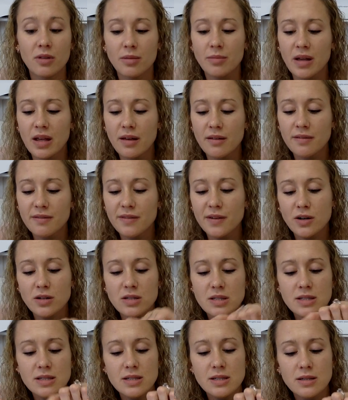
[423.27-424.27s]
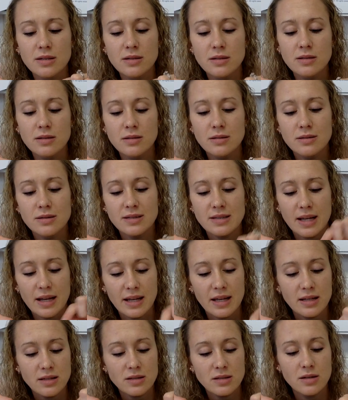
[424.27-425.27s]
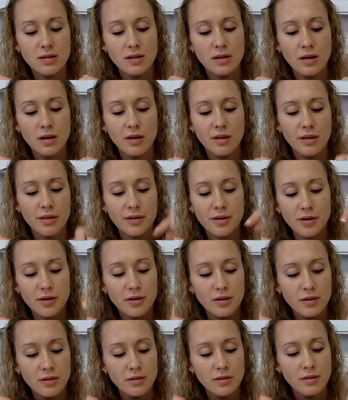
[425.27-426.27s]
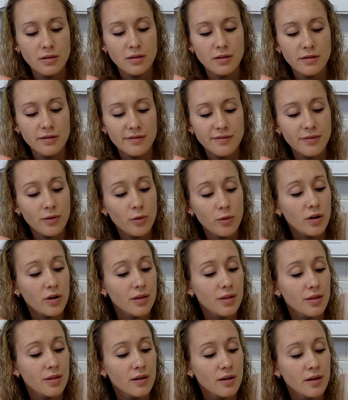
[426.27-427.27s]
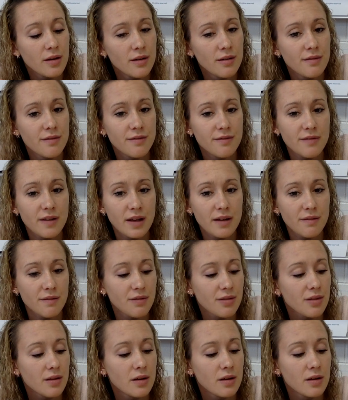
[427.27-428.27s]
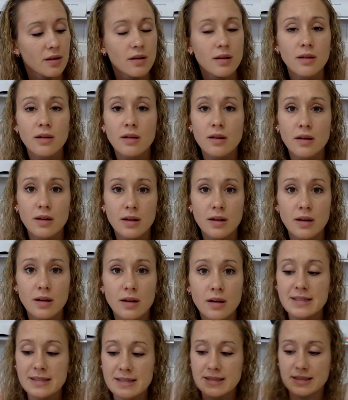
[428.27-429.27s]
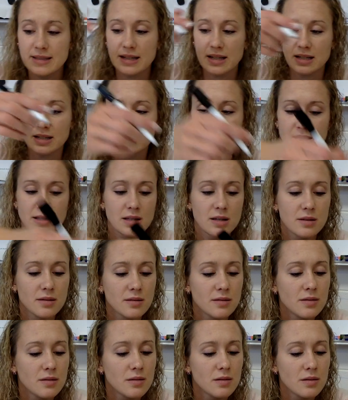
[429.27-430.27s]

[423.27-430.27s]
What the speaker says: Count with me. First, second, third, fourth, fifth, sixth.